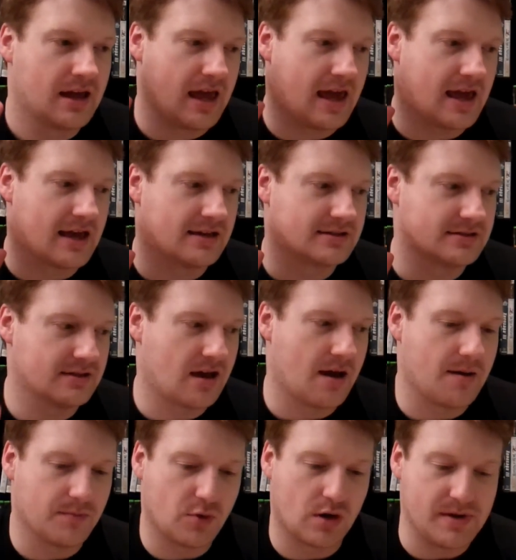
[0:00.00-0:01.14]
and
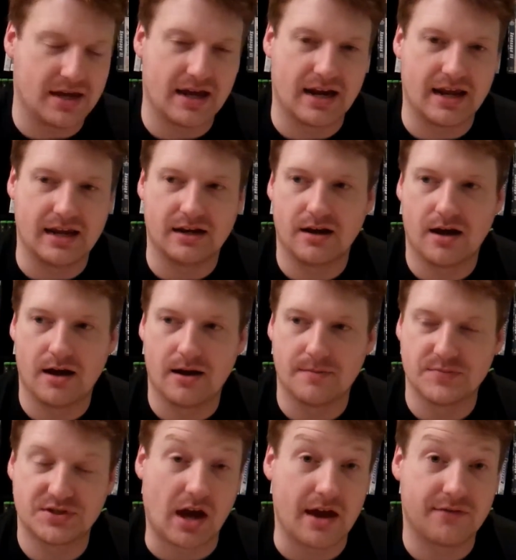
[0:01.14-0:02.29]
I'm going to be getting
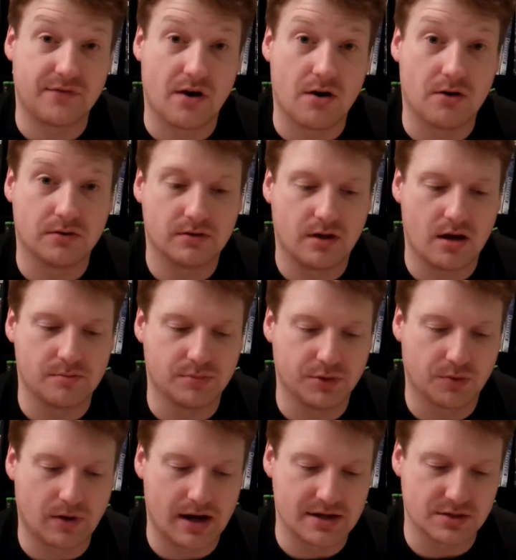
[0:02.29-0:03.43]
Skyfall on
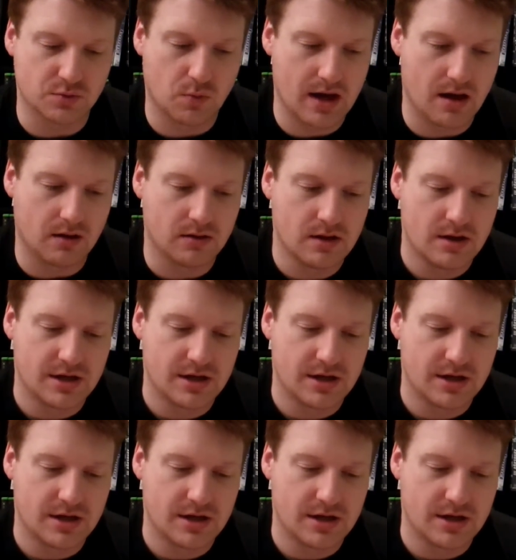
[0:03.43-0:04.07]
Blu-ray as well.